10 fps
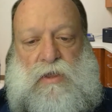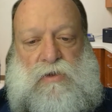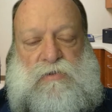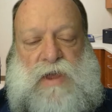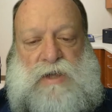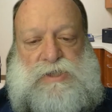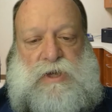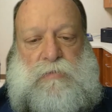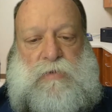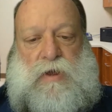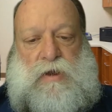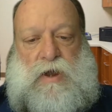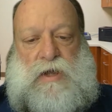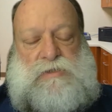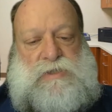There's actually a
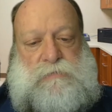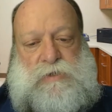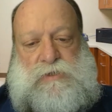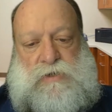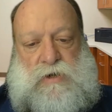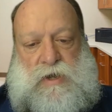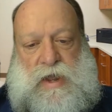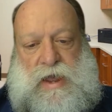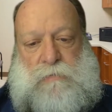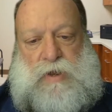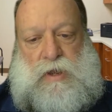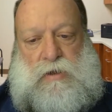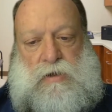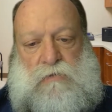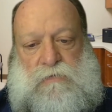concept that's starting to happen
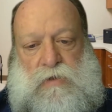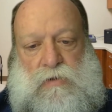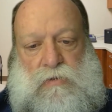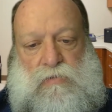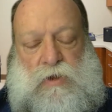out in the field.